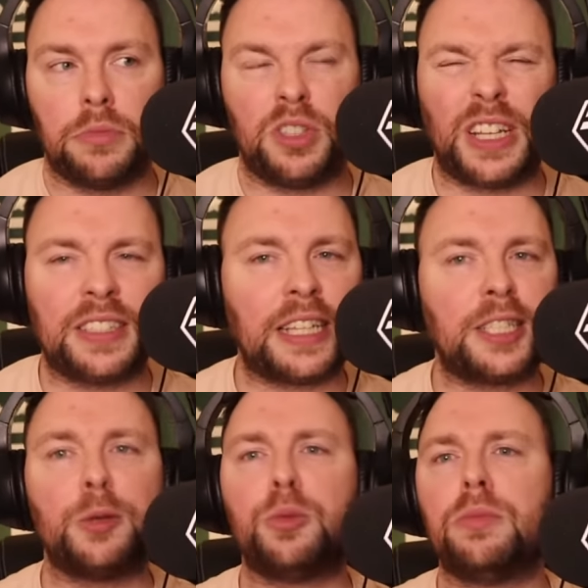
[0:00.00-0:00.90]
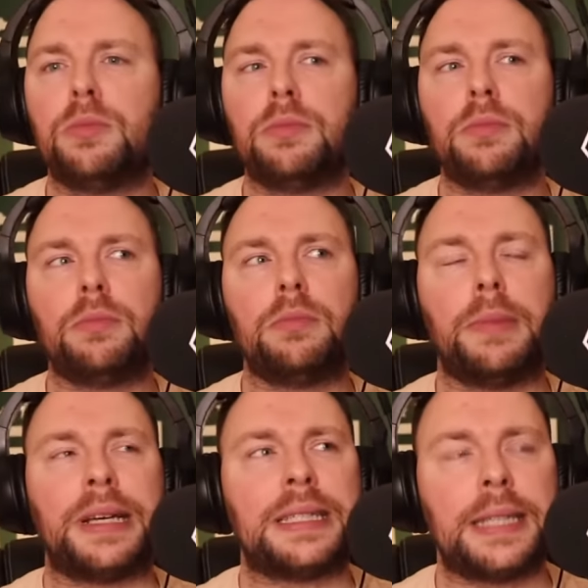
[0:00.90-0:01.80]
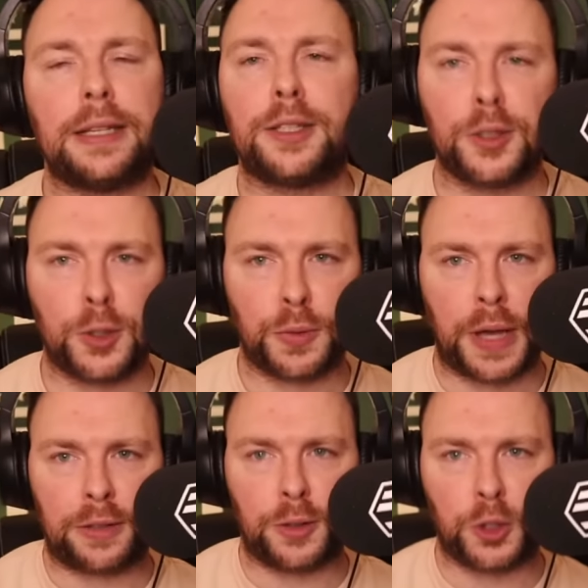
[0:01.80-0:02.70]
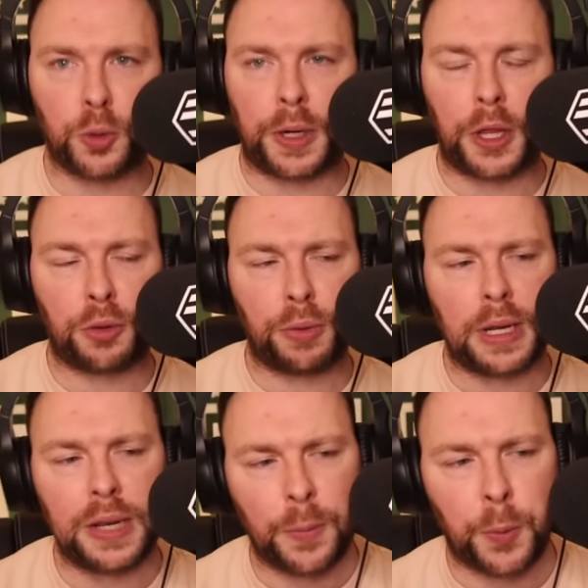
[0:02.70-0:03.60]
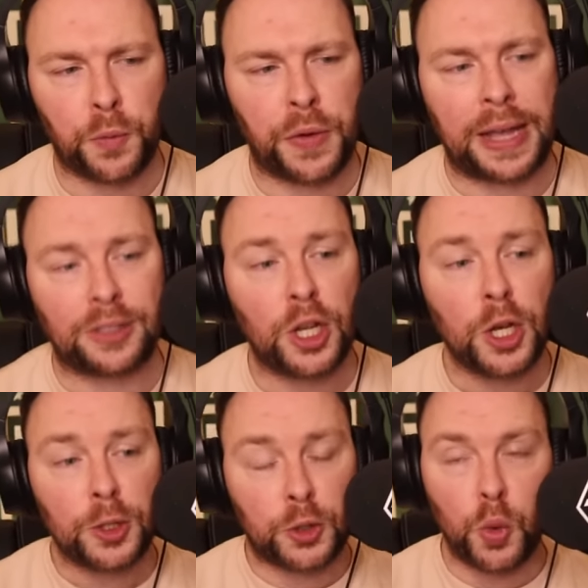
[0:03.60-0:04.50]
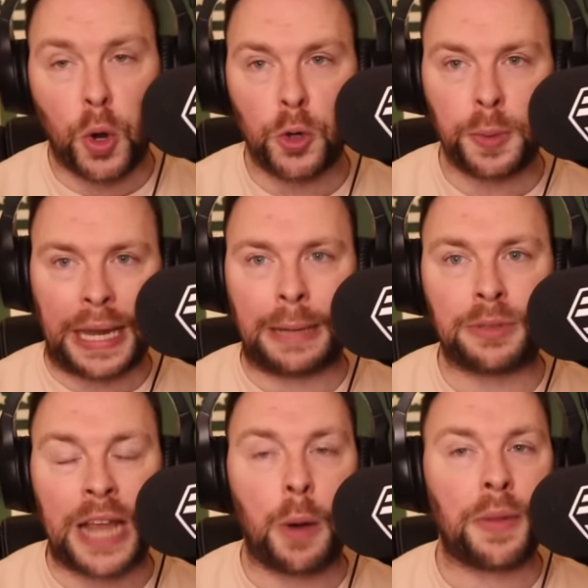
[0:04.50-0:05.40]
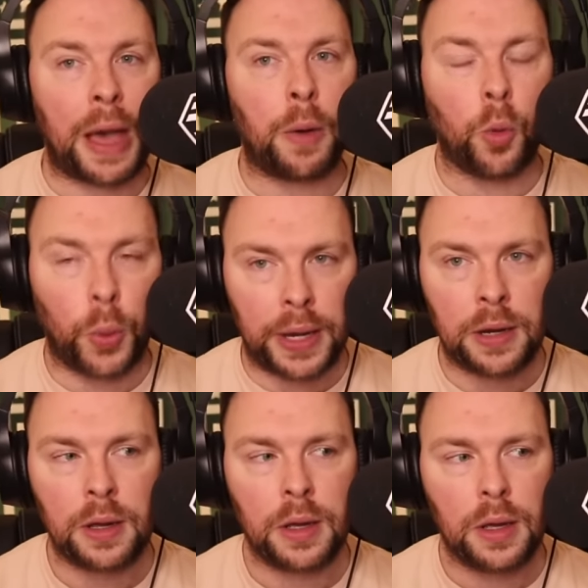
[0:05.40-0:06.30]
Does that still make sense in 2023? Liverpool fans, two home games now without a win.